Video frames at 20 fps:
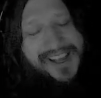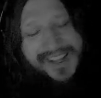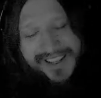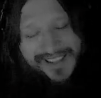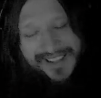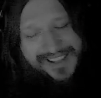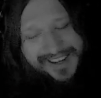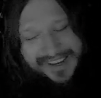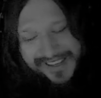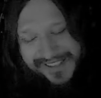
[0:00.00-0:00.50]

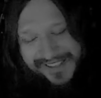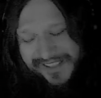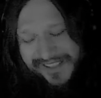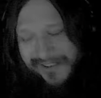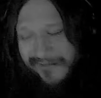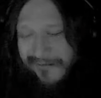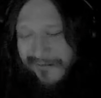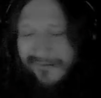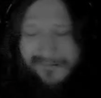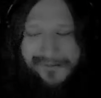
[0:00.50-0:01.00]
like I just
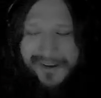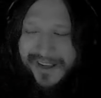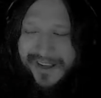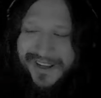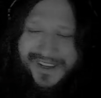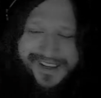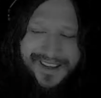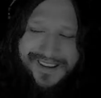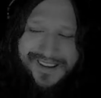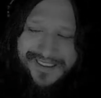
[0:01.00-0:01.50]
go,
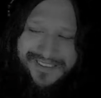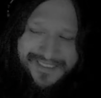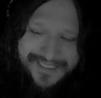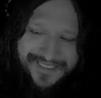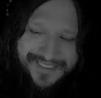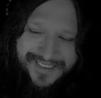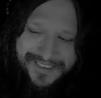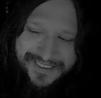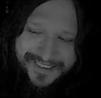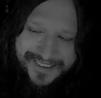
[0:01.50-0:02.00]
why
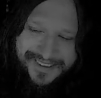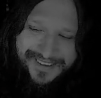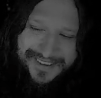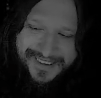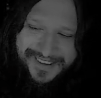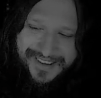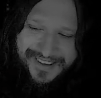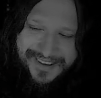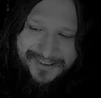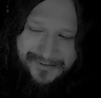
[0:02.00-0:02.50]

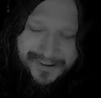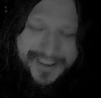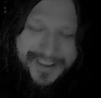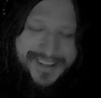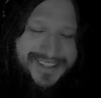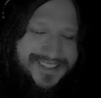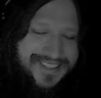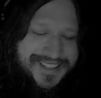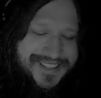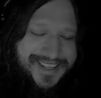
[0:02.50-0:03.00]

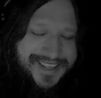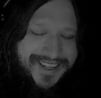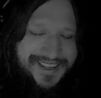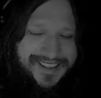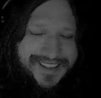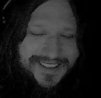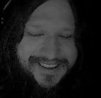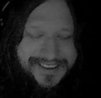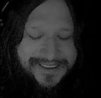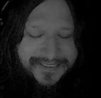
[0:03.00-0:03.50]
does it
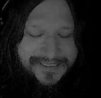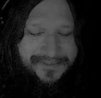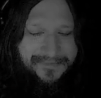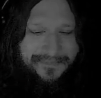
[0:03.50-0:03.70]
take that?